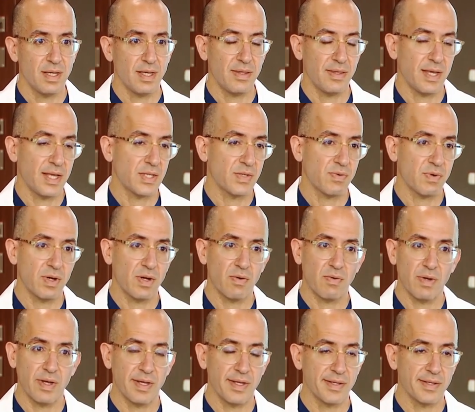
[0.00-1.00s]
and that's where it
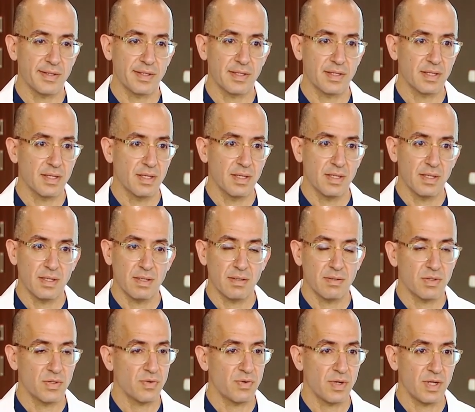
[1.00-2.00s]
was
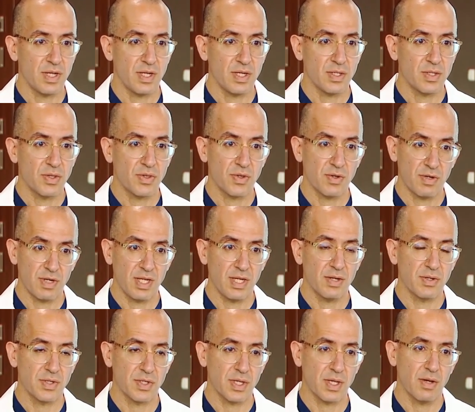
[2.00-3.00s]
20, 30
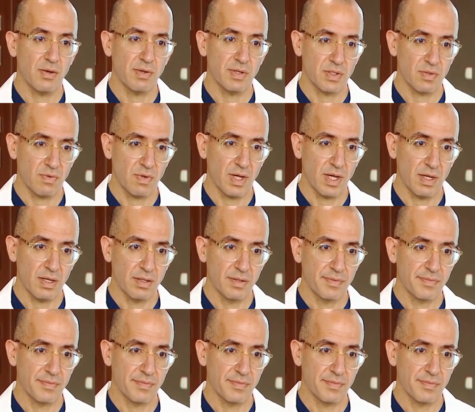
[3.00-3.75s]
years ago as well.